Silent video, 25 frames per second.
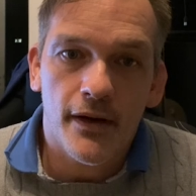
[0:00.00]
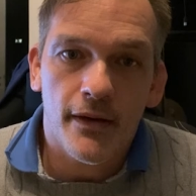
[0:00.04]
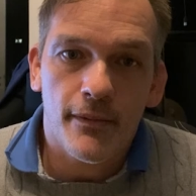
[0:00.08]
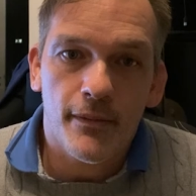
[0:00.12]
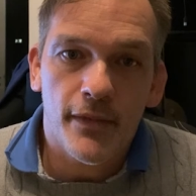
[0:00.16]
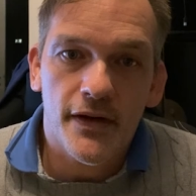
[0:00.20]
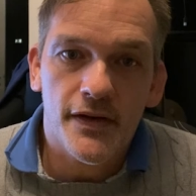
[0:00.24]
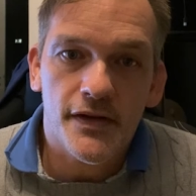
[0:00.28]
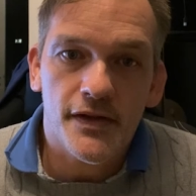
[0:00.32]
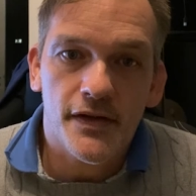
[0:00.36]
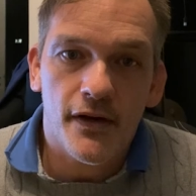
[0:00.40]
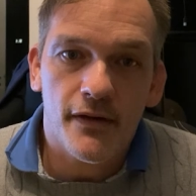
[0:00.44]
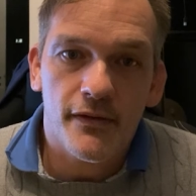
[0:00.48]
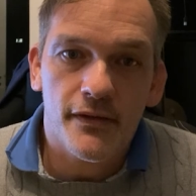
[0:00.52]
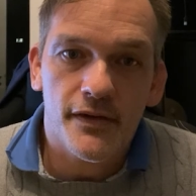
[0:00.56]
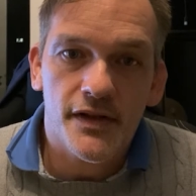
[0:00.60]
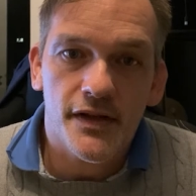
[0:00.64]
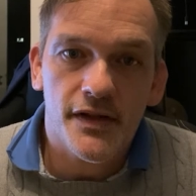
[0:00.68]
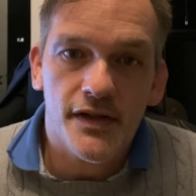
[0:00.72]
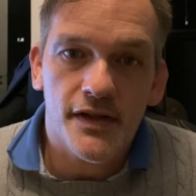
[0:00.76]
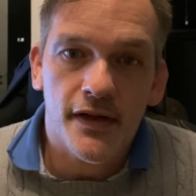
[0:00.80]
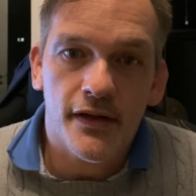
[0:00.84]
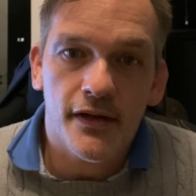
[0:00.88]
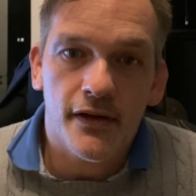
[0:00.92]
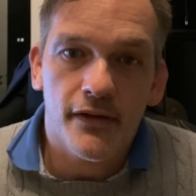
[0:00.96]
by
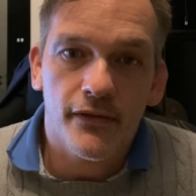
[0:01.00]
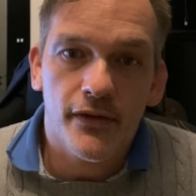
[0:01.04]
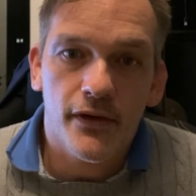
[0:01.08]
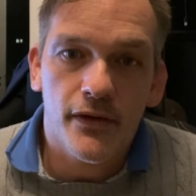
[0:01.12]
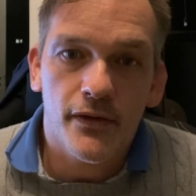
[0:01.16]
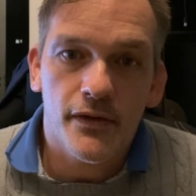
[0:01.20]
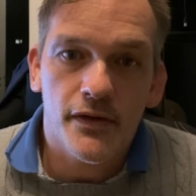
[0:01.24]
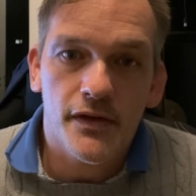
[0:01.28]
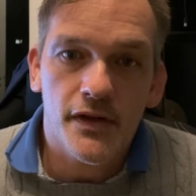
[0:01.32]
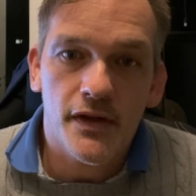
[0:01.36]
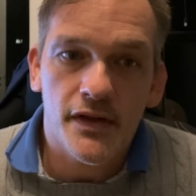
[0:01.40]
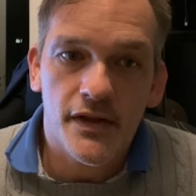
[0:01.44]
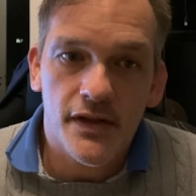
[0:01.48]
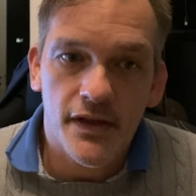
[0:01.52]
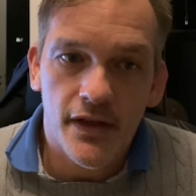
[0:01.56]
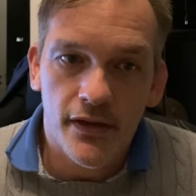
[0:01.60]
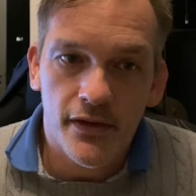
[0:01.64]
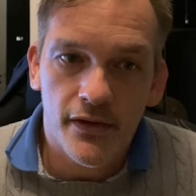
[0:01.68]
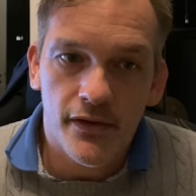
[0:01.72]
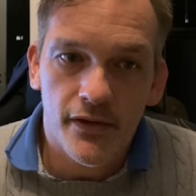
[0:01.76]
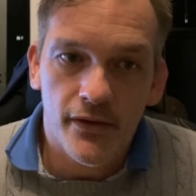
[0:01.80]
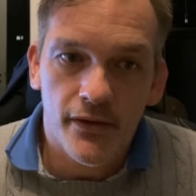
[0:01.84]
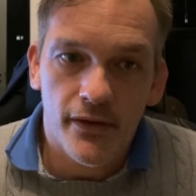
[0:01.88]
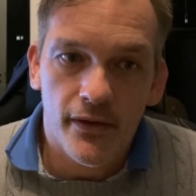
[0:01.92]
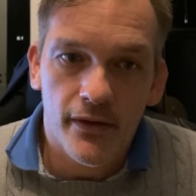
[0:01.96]
services and their viewers continue
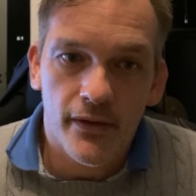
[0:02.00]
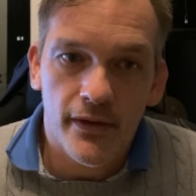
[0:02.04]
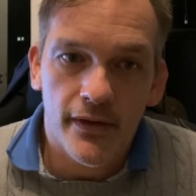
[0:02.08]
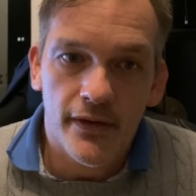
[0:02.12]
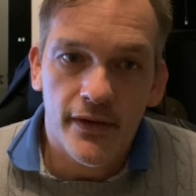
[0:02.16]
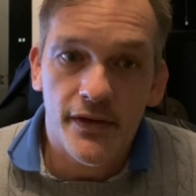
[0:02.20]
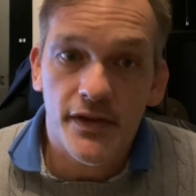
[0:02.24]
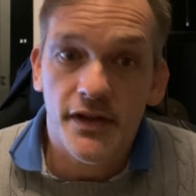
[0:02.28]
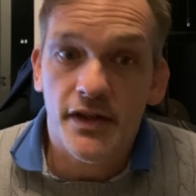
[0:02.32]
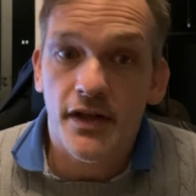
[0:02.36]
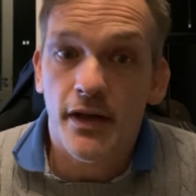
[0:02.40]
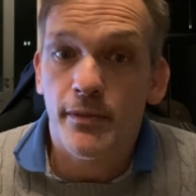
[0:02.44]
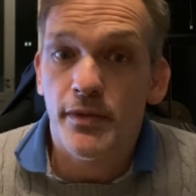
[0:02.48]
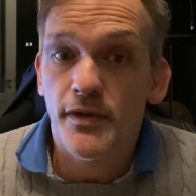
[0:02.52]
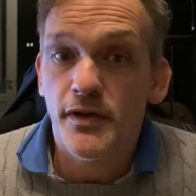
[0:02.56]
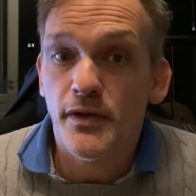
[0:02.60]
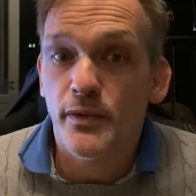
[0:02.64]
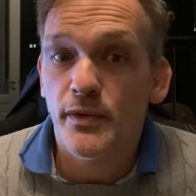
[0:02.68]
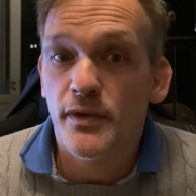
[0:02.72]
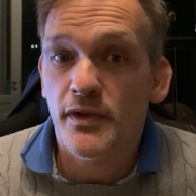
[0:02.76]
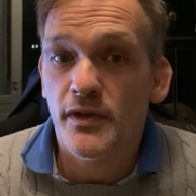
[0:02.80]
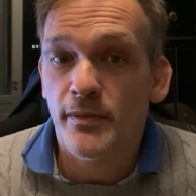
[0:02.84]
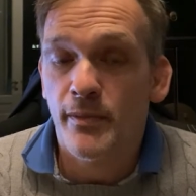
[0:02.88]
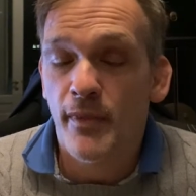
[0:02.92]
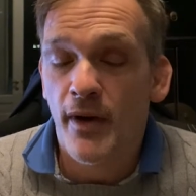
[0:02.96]
to grow, and the
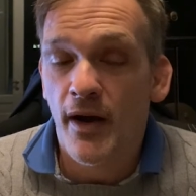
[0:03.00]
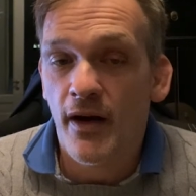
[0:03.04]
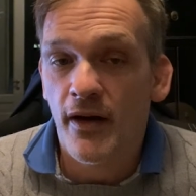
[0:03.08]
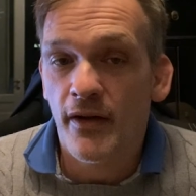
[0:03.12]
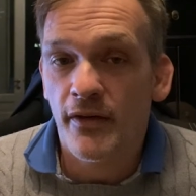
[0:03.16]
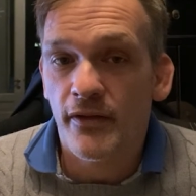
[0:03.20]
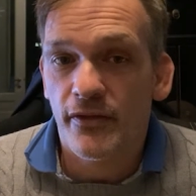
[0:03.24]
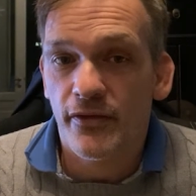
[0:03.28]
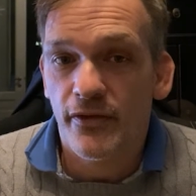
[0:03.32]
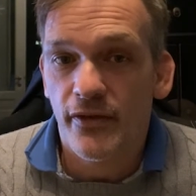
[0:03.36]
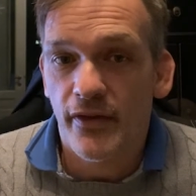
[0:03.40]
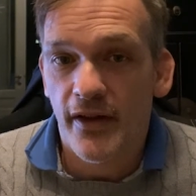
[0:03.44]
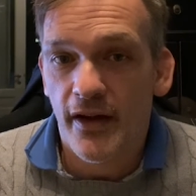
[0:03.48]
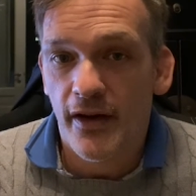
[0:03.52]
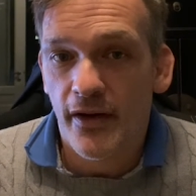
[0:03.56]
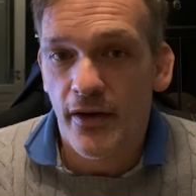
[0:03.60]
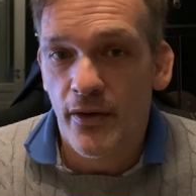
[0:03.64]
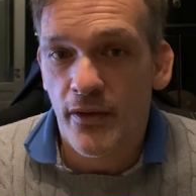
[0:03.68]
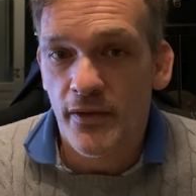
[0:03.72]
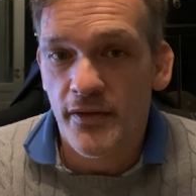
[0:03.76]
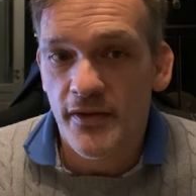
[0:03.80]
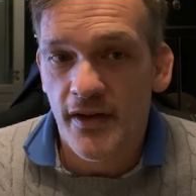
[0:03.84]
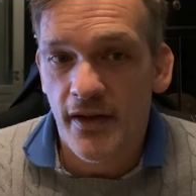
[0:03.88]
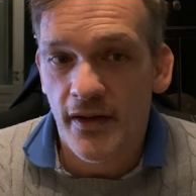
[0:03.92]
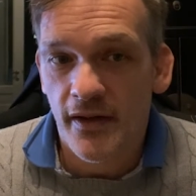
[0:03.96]
subsequent demand for that
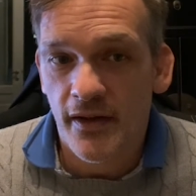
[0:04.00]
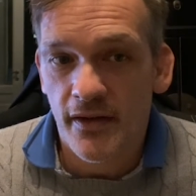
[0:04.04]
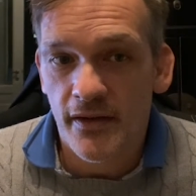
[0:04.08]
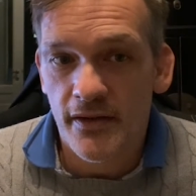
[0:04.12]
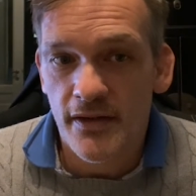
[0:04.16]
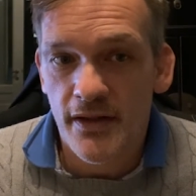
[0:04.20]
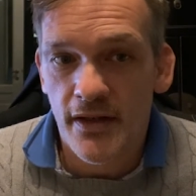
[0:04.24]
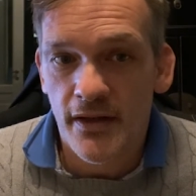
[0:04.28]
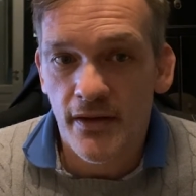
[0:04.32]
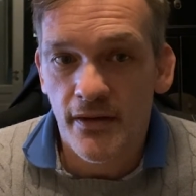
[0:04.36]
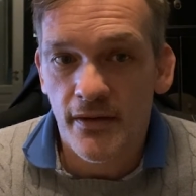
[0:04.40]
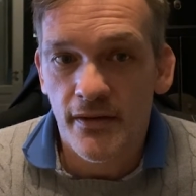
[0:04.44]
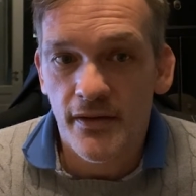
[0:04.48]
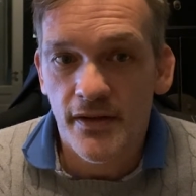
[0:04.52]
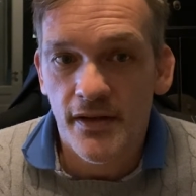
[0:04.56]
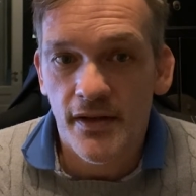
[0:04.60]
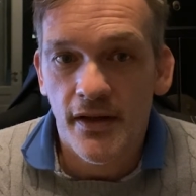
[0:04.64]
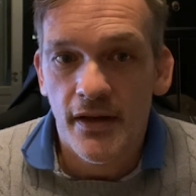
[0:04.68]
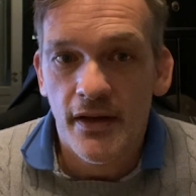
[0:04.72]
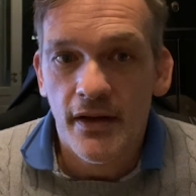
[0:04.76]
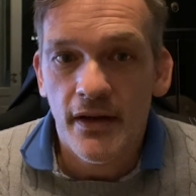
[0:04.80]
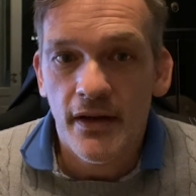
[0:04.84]
content continues,